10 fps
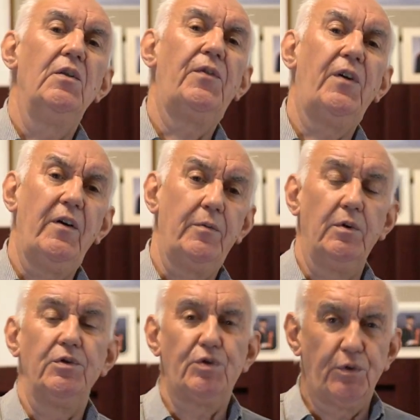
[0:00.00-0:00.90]
5
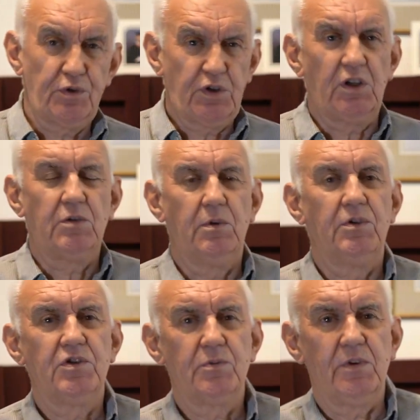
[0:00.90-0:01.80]
watts or 6
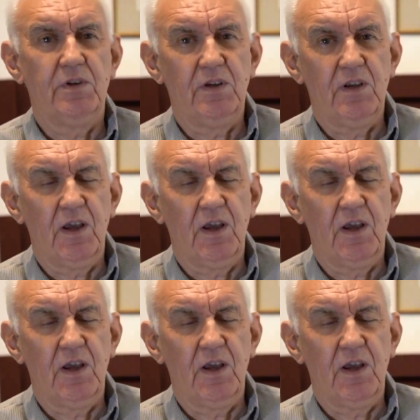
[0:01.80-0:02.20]
watts with the